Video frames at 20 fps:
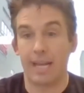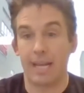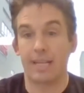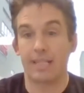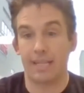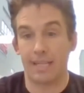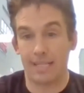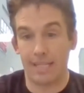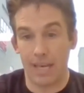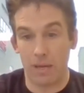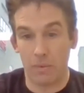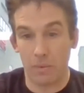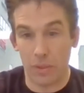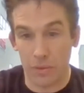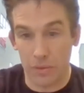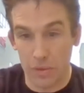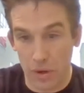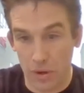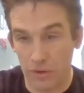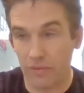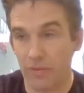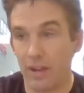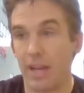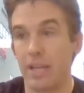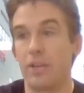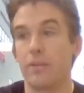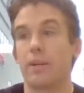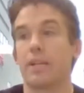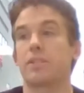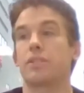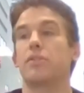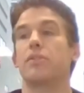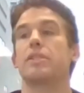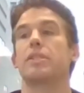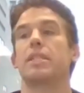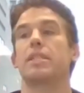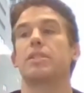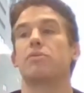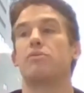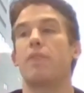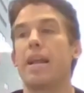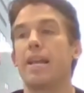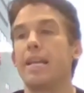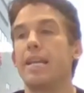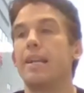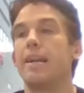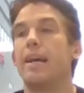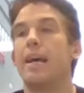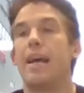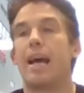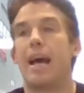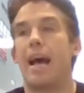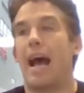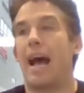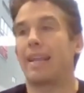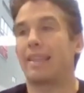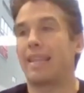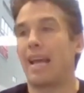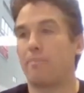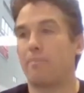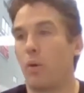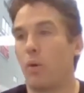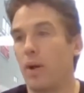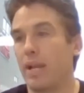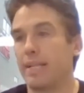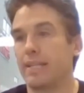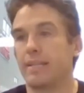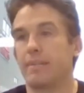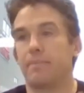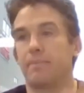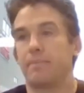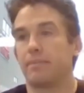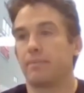As I said, we'll notify you as soon as it's ready. At that point,